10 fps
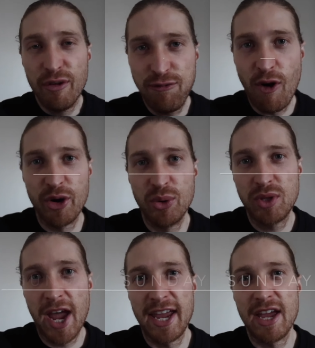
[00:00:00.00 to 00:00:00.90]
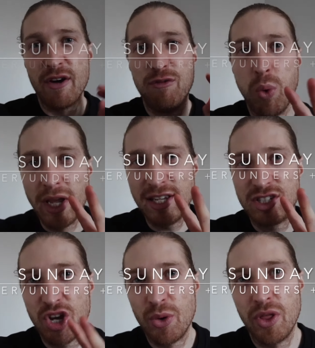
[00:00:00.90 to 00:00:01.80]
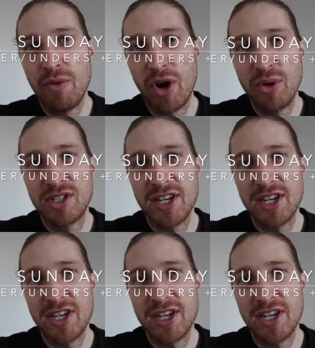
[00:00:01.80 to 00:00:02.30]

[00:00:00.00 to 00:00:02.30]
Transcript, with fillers: the final day of week two on the road